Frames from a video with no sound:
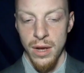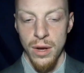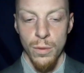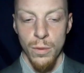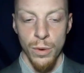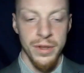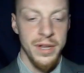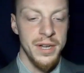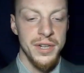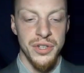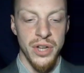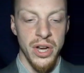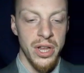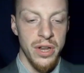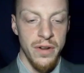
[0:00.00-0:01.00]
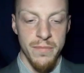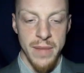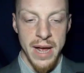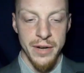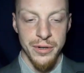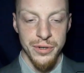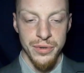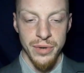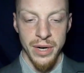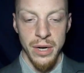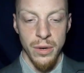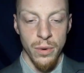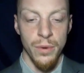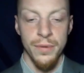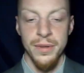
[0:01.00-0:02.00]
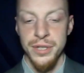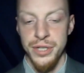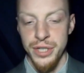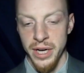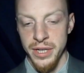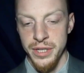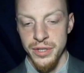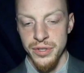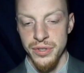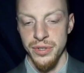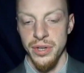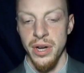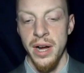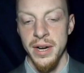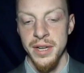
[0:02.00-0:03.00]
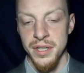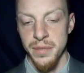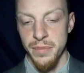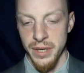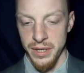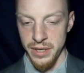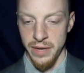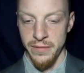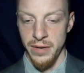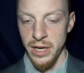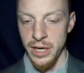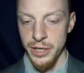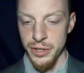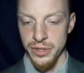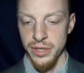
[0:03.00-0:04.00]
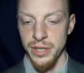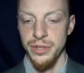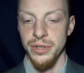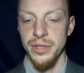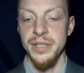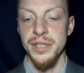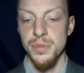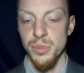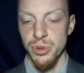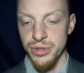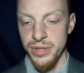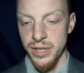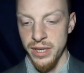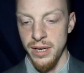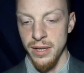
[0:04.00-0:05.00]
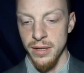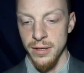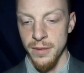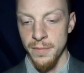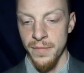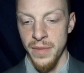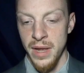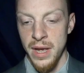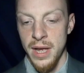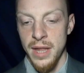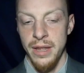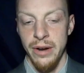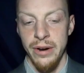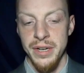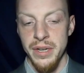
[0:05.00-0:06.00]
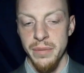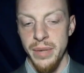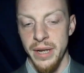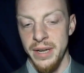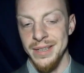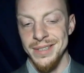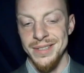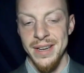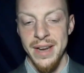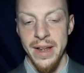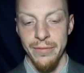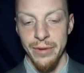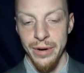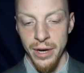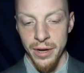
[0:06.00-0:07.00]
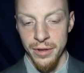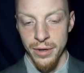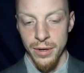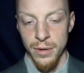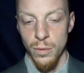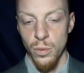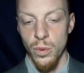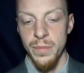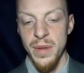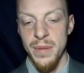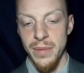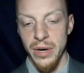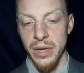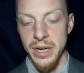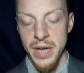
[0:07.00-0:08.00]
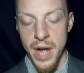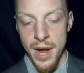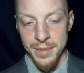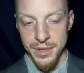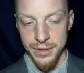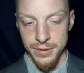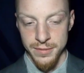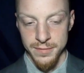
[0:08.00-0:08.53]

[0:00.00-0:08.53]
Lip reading: Were the executive magistrate or the judges not independent of the legislature in this particular, their independence in every other would be merely nominal.